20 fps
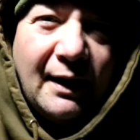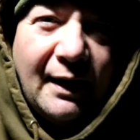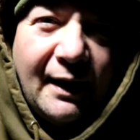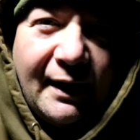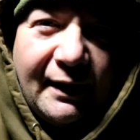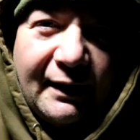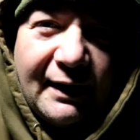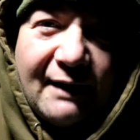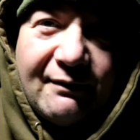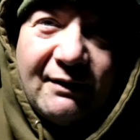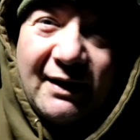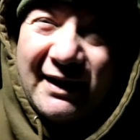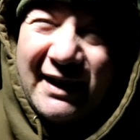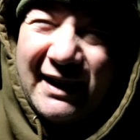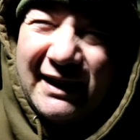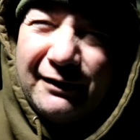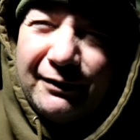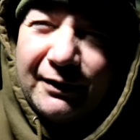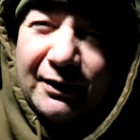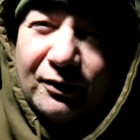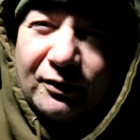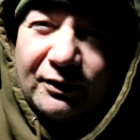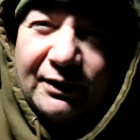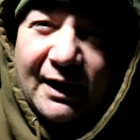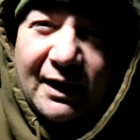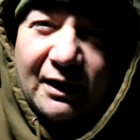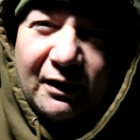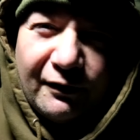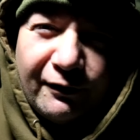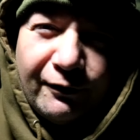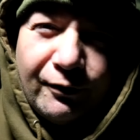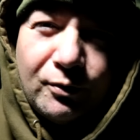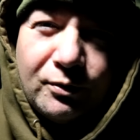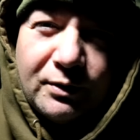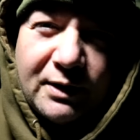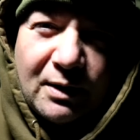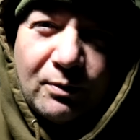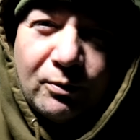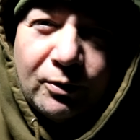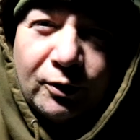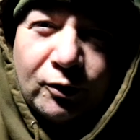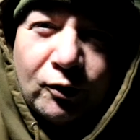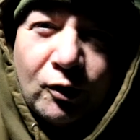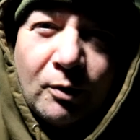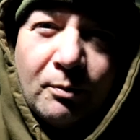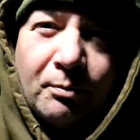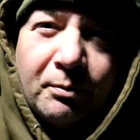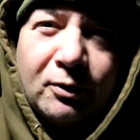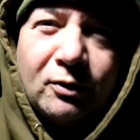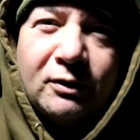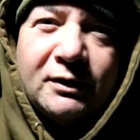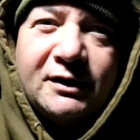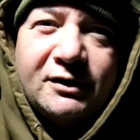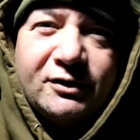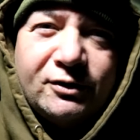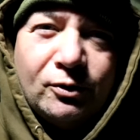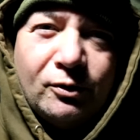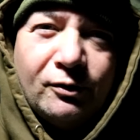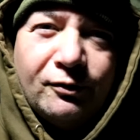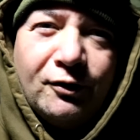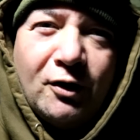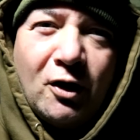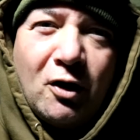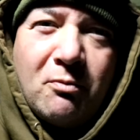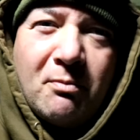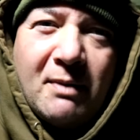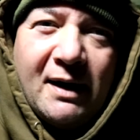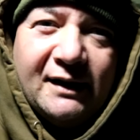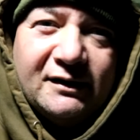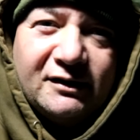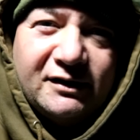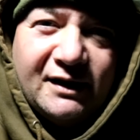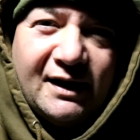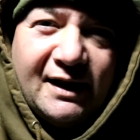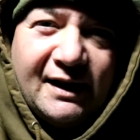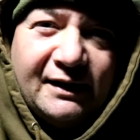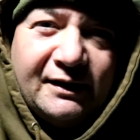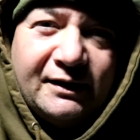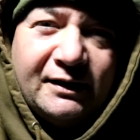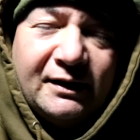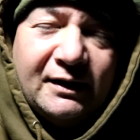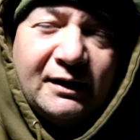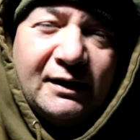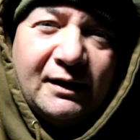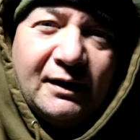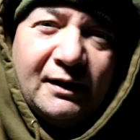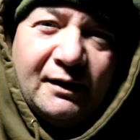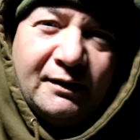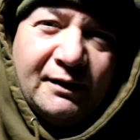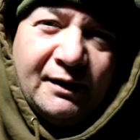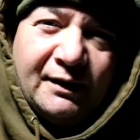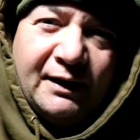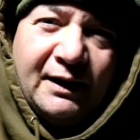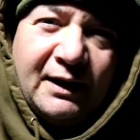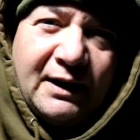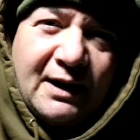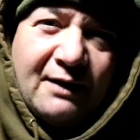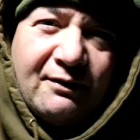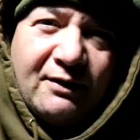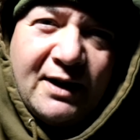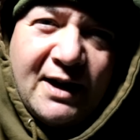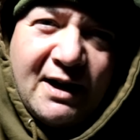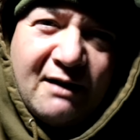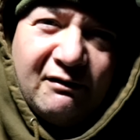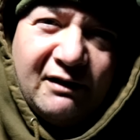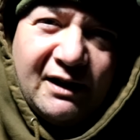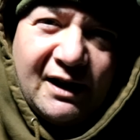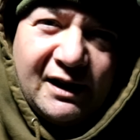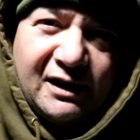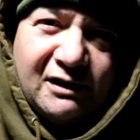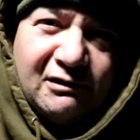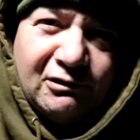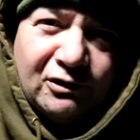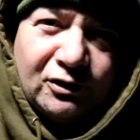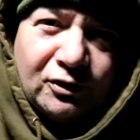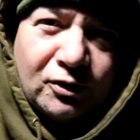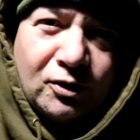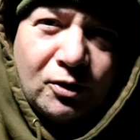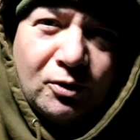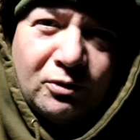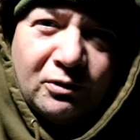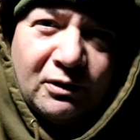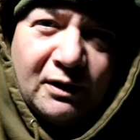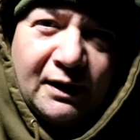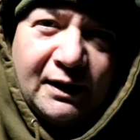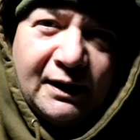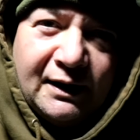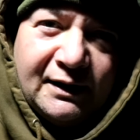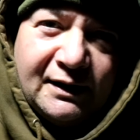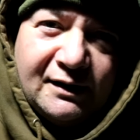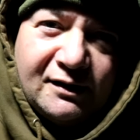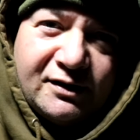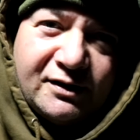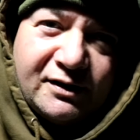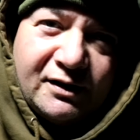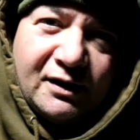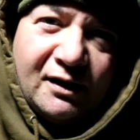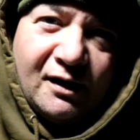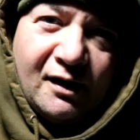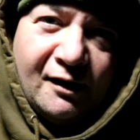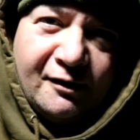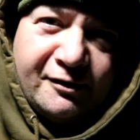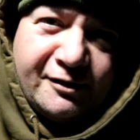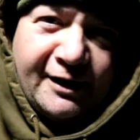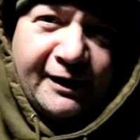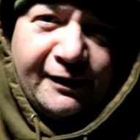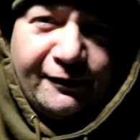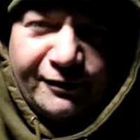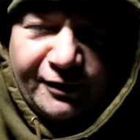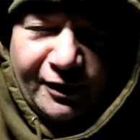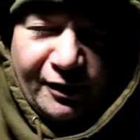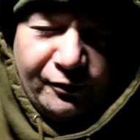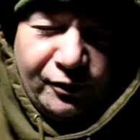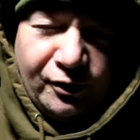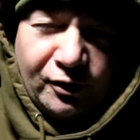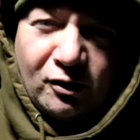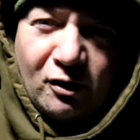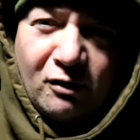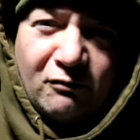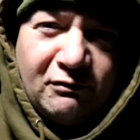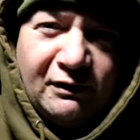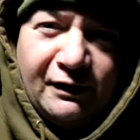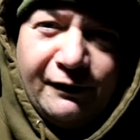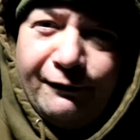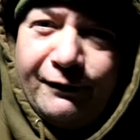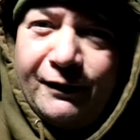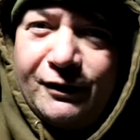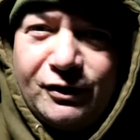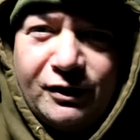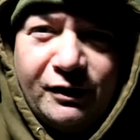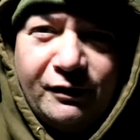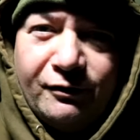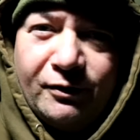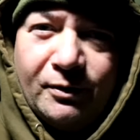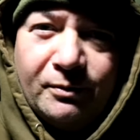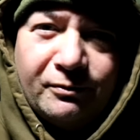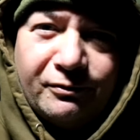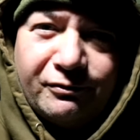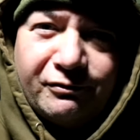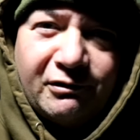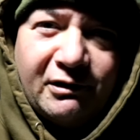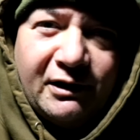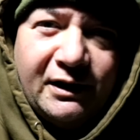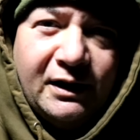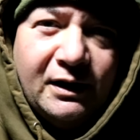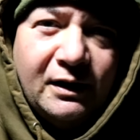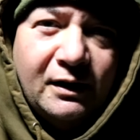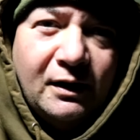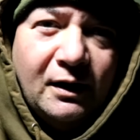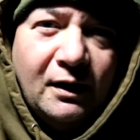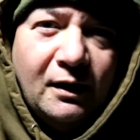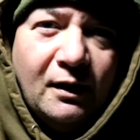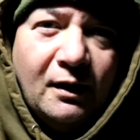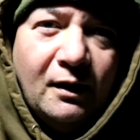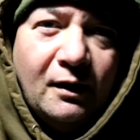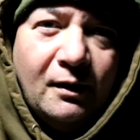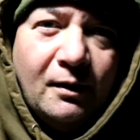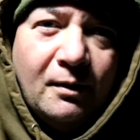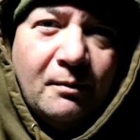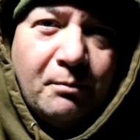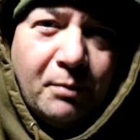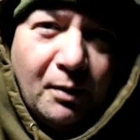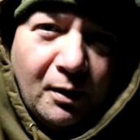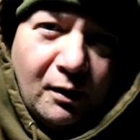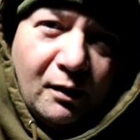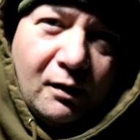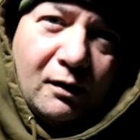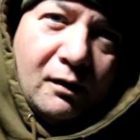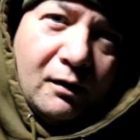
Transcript: and I haven't had anything on that, and I thought that would have gone because it's sort of no man's land. They did have an aerator on the corner and it's a safe zone, you can't really fish it from free. But